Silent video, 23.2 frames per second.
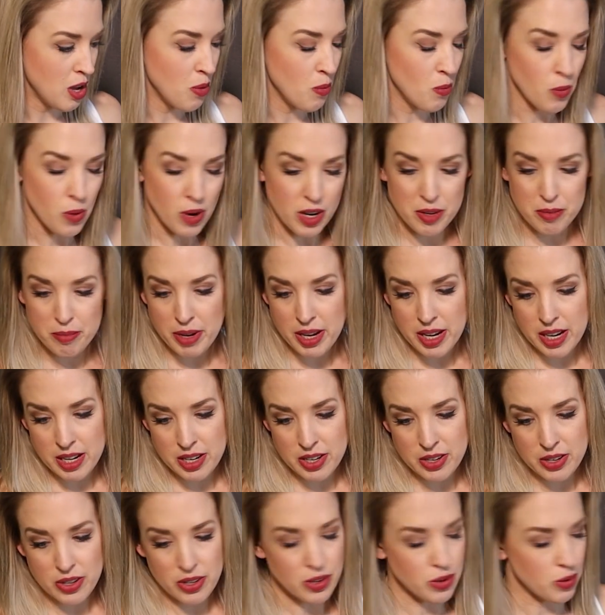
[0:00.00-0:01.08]
1
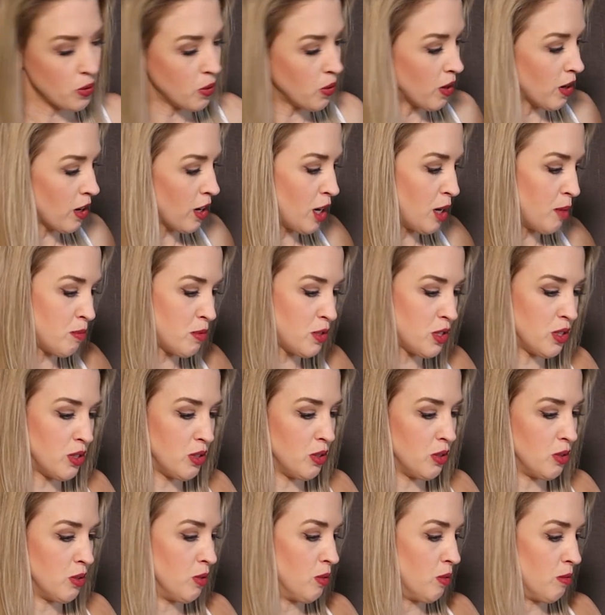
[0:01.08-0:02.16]
panel or up
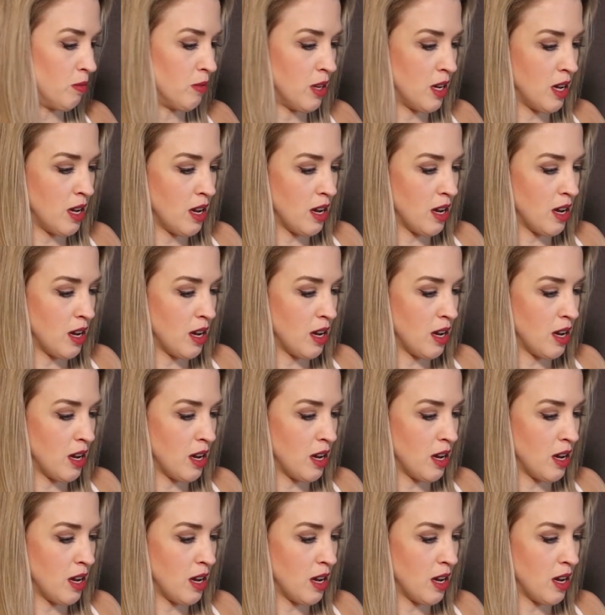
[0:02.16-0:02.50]
to